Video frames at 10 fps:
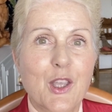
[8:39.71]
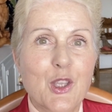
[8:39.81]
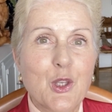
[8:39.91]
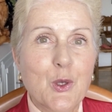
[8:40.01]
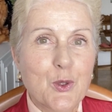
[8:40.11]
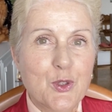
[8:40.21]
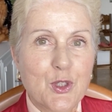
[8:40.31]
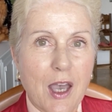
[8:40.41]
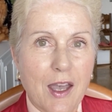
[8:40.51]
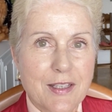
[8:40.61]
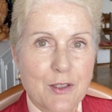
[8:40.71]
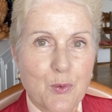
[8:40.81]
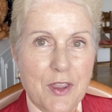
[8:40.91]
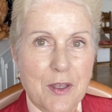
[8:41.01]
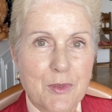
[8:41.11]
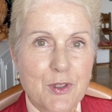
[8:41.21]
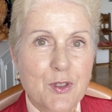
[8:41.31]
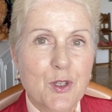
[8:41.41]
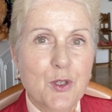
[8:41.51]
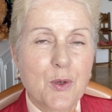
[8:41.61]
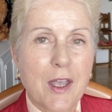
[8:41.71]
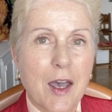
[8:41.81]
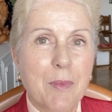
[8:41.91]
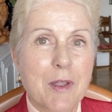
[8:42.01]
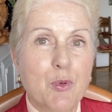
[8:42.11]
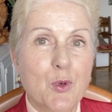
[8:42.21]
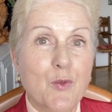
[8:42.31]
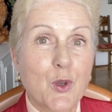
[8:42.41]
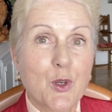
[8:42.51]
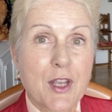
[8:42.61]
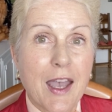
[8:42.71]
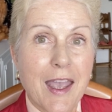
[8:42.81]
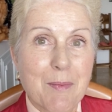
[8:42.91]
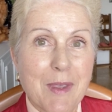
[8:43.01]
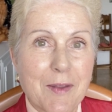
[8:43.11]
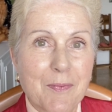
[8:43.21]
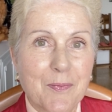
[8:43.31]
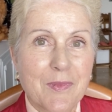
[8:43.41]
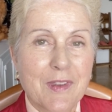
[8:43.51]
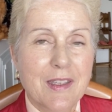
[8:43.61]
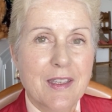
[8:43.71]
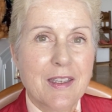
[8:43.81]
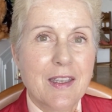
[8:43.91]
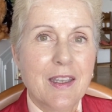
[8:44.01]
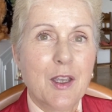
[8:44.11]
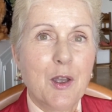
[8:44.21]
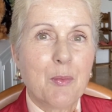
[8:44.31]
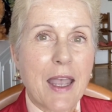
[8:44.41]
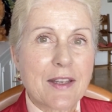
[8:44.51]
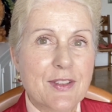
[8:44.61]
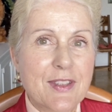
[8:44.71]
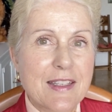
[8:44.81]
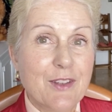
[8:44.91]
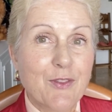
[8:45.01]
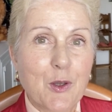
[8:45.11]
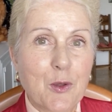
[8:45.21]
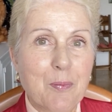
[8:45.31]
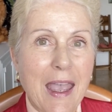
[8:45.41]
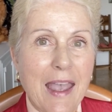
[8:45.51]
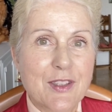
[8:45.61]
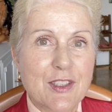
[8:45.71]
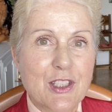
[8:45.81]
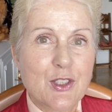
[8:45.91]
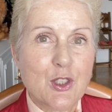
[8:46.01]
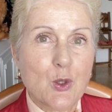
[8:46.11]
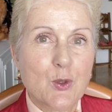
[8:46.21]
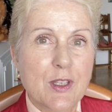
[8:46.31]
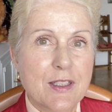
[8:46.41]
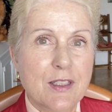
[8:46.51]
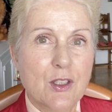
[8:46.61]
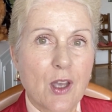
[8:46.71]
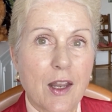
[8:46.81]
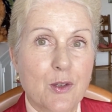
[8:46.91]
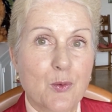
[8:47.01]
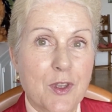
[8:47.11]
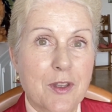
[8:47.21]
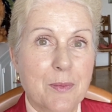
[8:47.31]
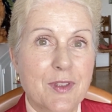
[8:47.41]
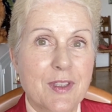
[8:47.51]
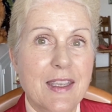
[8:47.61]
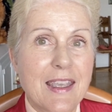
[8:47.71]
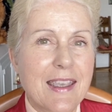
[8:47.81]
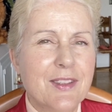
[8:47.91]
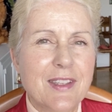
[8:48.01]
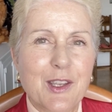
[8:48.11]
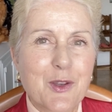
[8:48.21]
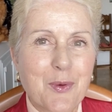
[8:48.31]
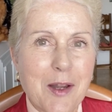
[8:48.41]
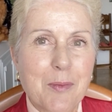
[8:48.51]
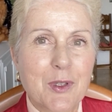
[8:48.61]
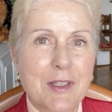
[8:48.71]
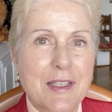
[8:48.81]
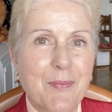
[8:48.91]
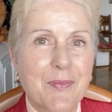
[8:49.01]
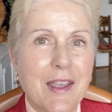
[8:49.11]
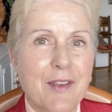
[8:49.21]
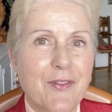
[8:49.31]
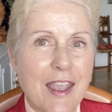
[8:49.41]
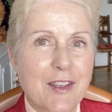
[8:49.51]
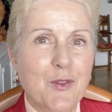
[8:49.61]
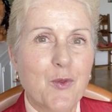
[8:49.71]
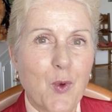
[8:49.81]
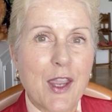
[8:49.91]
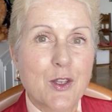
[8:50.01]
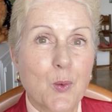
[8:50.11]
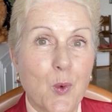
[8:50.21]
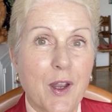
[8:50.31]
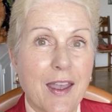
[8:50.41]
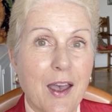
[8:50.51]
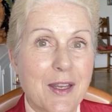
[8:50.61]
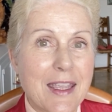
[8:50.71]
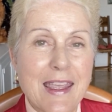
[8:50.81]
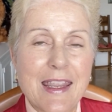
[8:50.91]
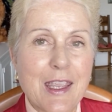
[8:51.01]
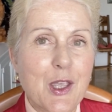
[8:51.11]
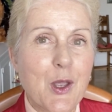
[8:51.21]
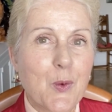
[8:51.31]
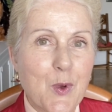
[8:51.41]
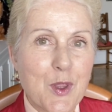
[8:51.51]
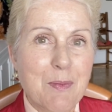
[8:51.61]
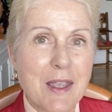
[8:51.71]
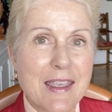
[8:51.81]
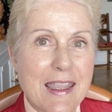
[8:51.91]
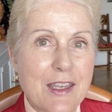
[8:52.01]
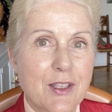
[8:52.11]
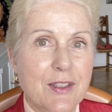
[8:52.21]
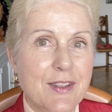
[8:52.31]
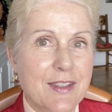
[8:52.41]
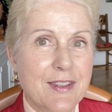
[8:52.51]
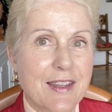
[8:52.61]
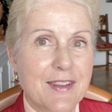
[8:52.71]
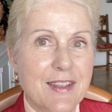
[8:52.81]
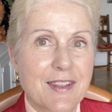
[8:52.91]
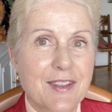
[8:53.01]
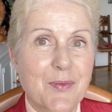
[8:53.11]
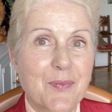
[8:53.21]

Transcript: Use dotted rhythms to help improve your timing. Practicing difficult passages using dotted rhythms is an incredibly effective way to work out any rhythmic inconsistencies